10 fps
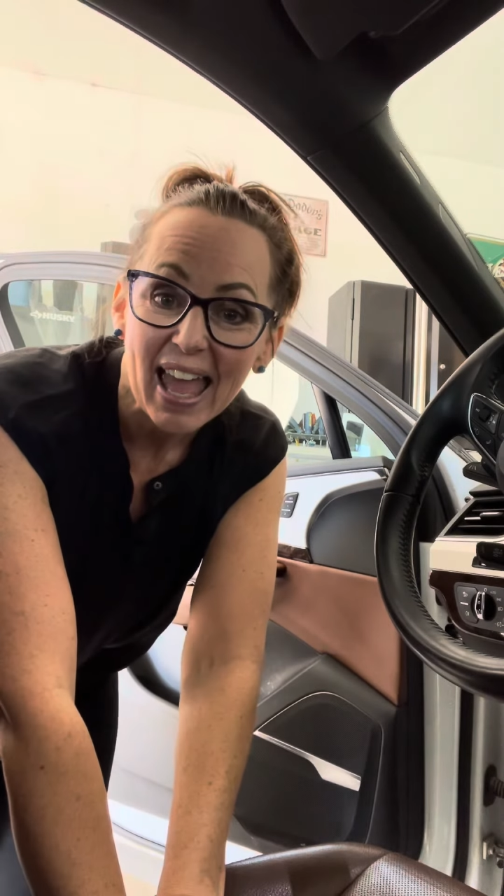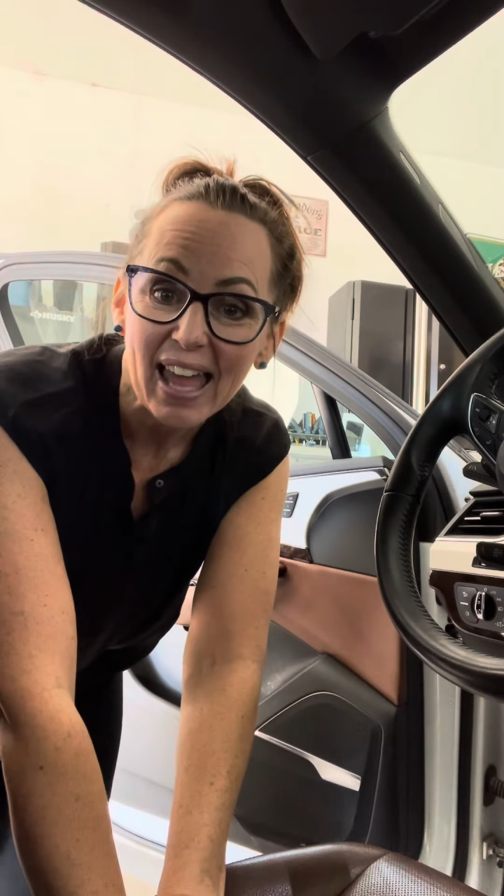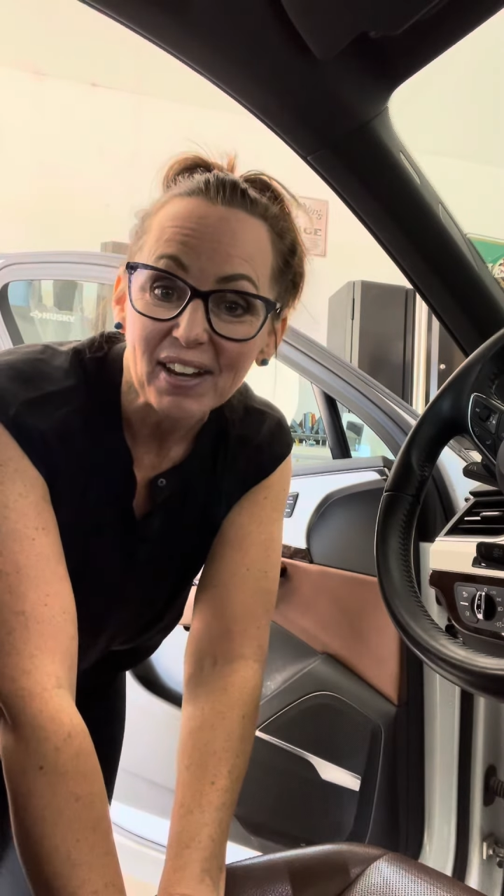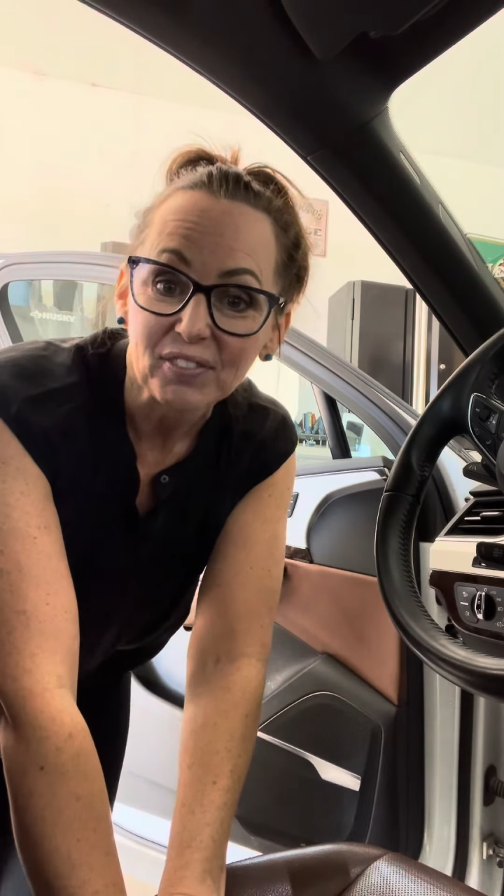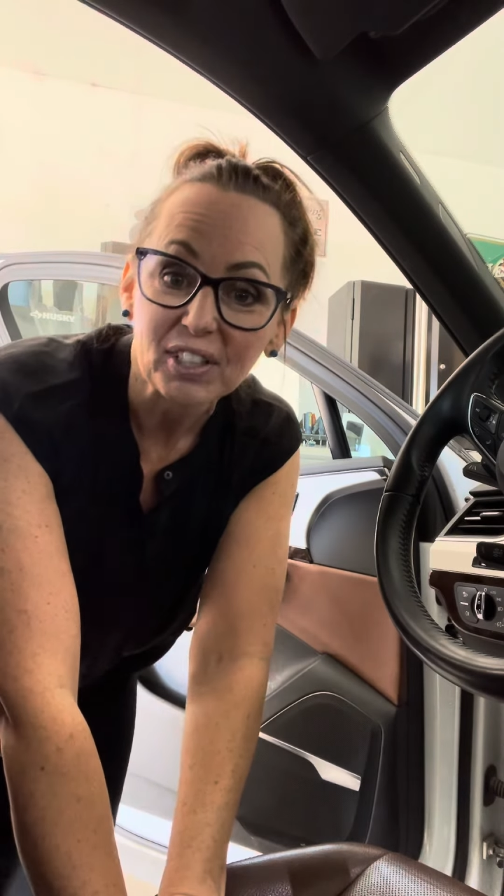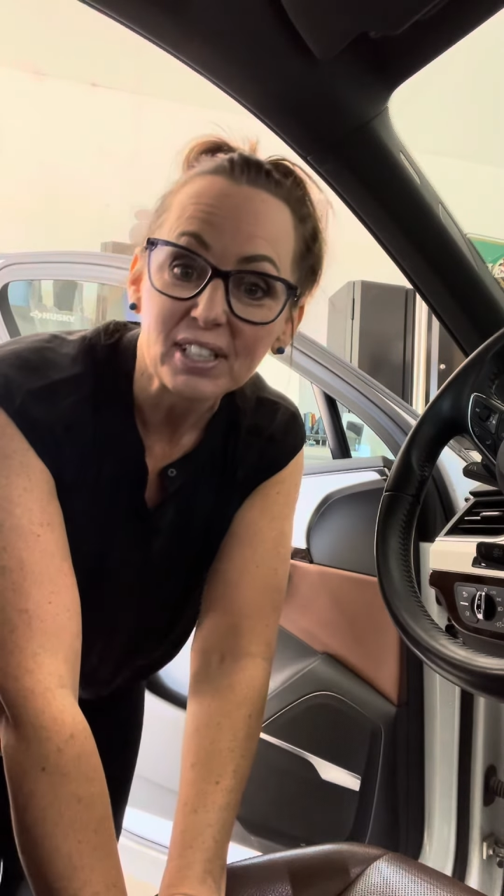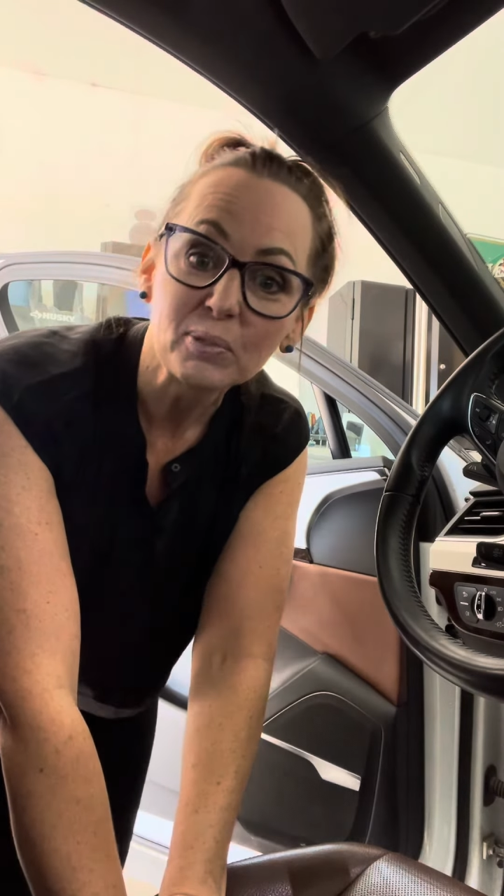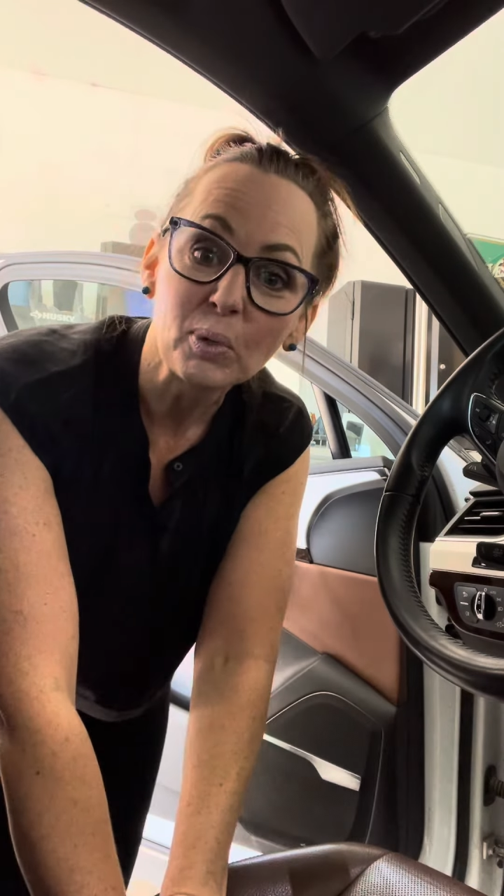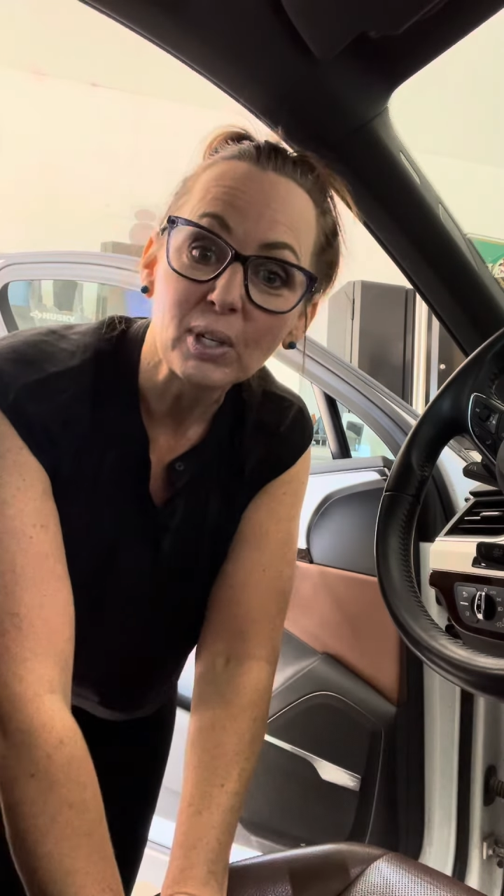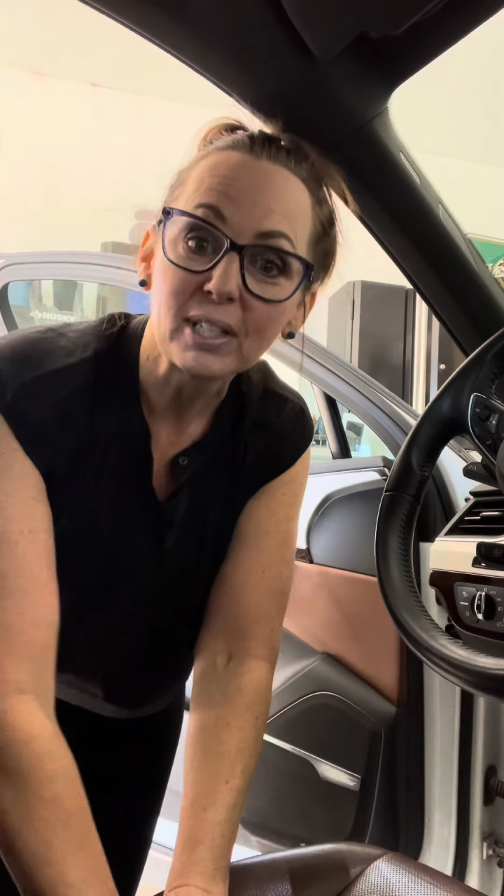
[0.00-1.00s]
And if you're gonna
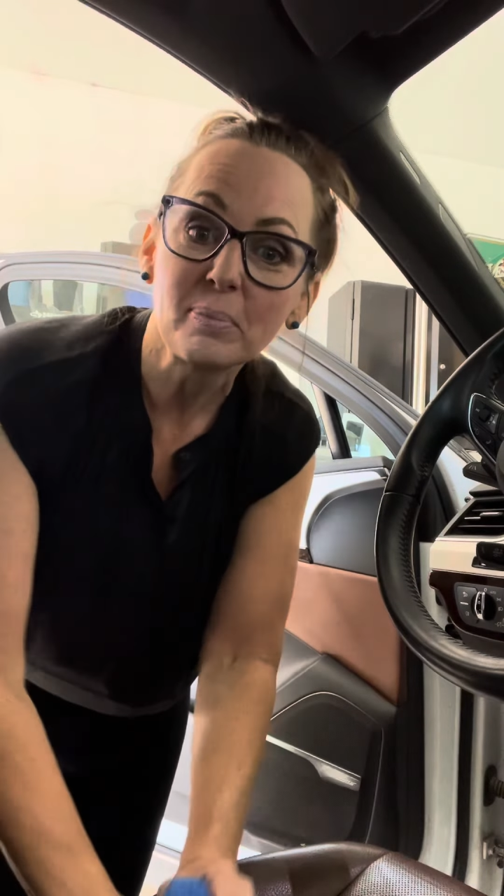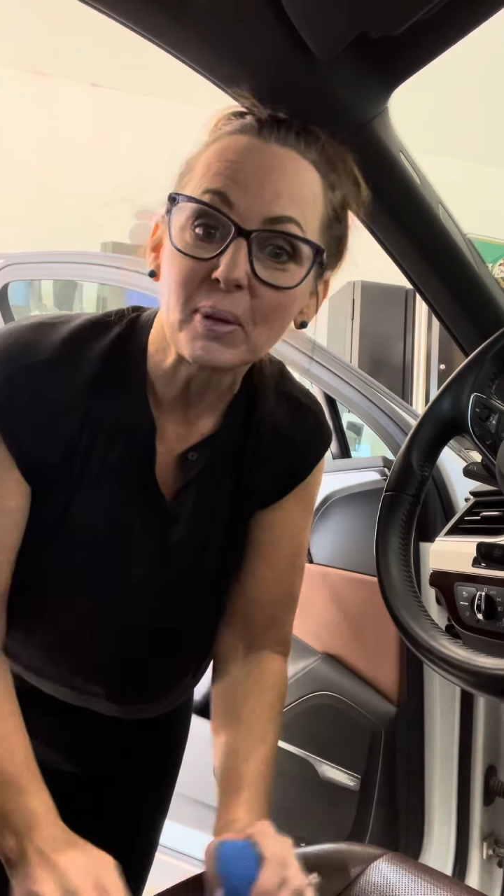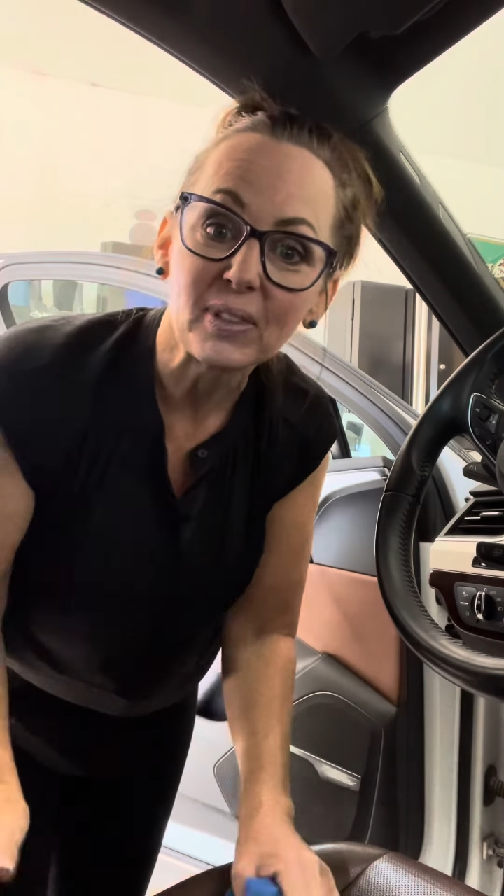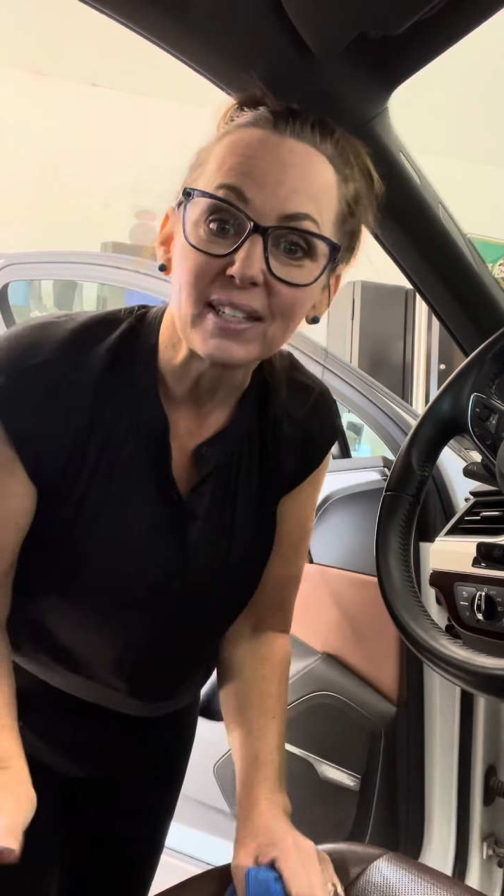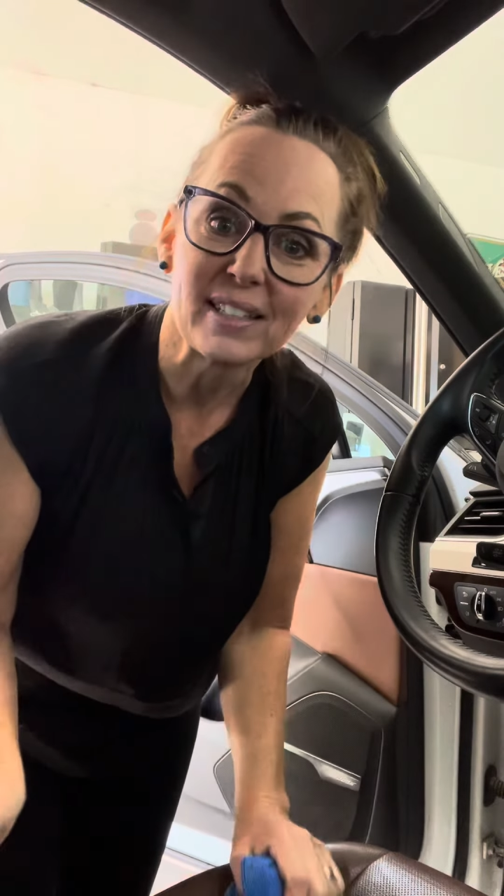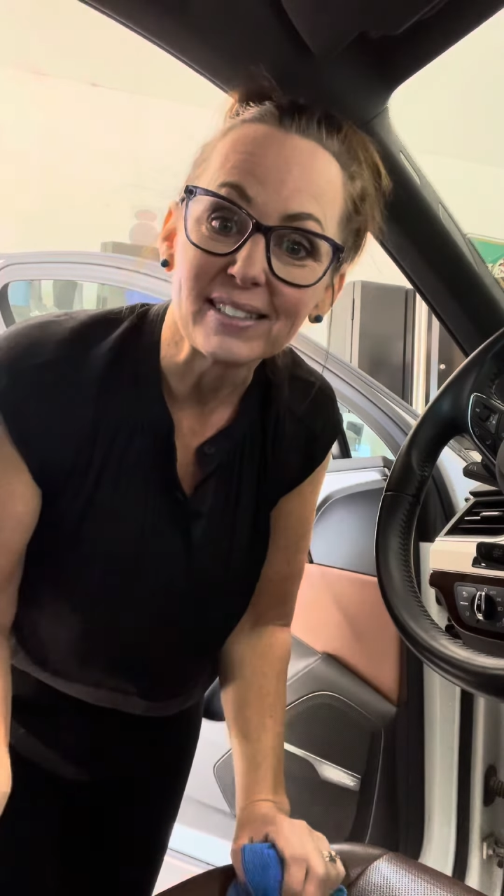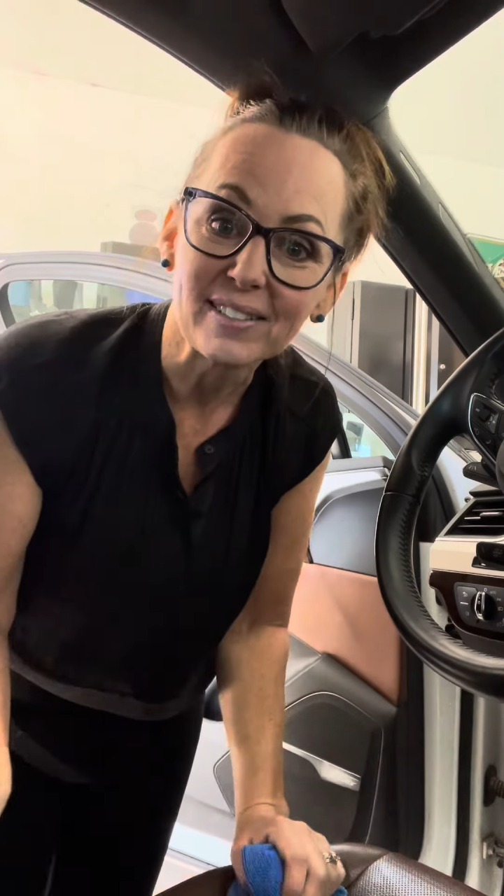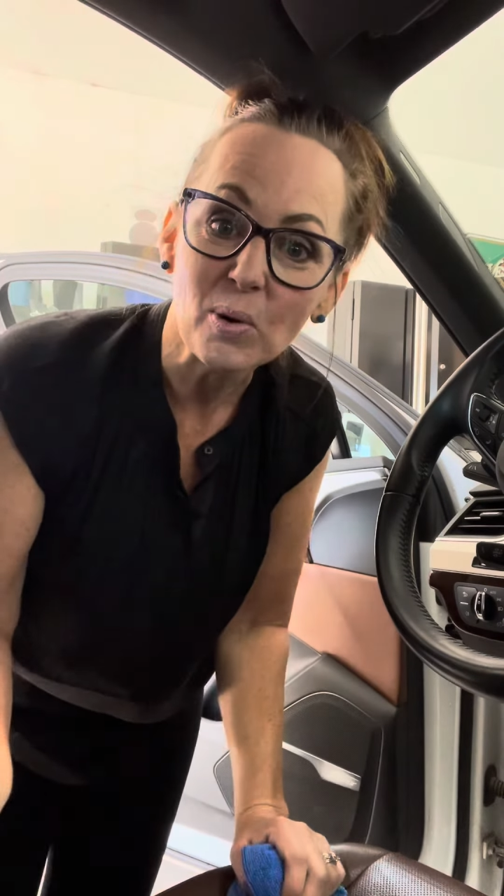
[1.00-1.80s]
worry about the